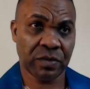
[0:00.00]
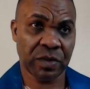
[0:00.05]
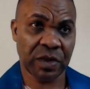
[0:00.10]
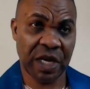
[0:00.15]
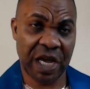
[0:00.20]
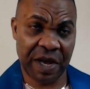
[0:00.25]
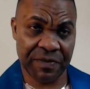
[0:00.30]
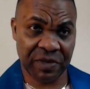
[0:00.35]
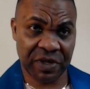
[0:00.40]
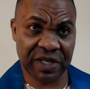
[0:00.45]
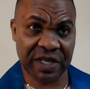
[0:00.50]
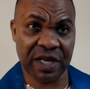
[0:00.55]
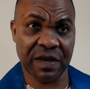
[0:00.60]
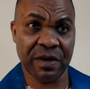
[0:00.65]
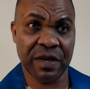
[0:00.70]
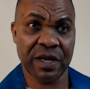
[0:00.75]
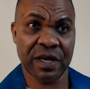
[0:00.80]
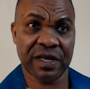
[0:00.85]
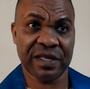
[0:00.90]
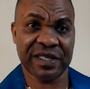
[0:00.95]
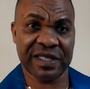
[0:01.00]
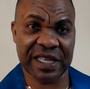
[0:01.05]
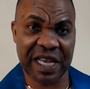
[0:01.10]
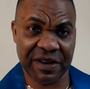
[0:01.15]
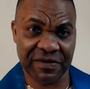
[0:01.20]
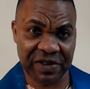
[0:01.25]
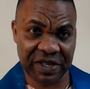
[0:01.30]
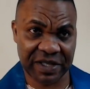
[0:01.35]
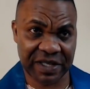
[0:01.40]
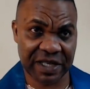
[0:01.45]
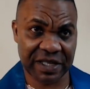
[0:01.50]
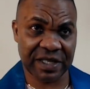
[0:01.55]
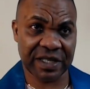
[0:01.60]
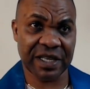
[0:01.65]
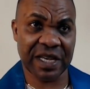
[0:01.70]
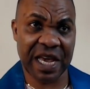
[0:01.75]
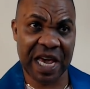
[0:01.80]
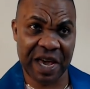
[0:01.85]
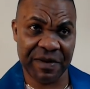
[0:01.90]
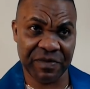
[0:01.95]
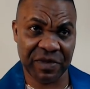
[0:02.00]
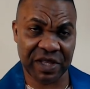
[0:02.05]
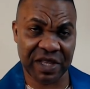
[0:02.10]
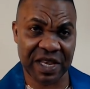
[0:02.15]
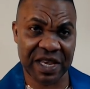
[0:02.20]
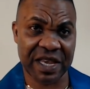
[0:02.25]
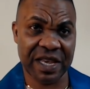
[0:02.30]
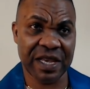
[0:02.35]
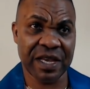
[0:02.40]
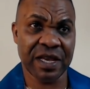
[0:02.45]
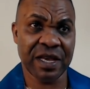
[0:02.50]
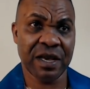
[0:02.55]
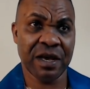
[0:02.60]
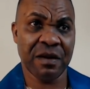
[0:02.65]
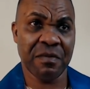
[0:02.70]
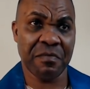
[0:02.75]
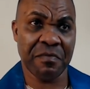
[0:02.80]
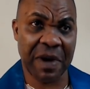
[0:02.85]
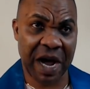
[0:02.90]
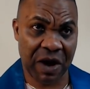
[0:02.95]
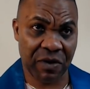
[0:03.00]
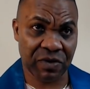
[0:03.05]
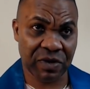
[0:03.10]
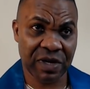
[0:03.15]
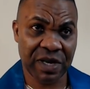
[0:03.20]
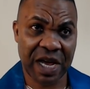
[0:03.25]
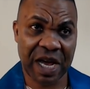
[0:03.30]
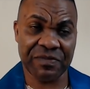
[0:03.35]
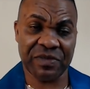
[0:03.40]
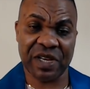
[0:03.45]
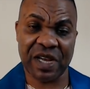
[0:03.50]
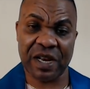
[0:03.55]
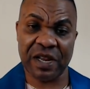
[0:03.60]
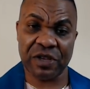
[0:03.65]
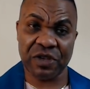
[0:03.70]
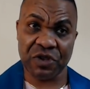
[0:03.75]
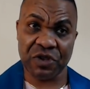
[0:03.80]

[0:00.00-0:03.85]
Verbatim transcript: Empty services, empty mouth. I'm telling